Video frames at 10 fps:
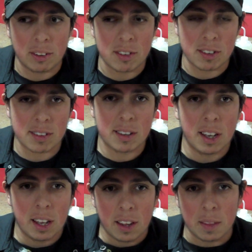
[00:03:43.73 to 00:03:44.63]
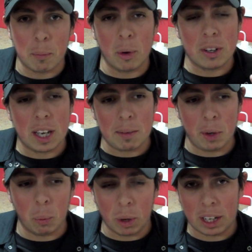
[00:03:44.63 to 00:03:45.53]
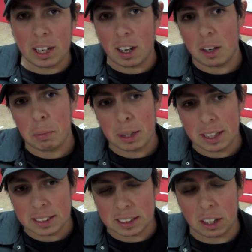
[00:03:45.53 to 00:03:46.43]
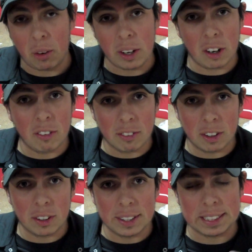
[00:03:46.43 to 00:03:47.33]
It's just the more time you're working on a piece and going over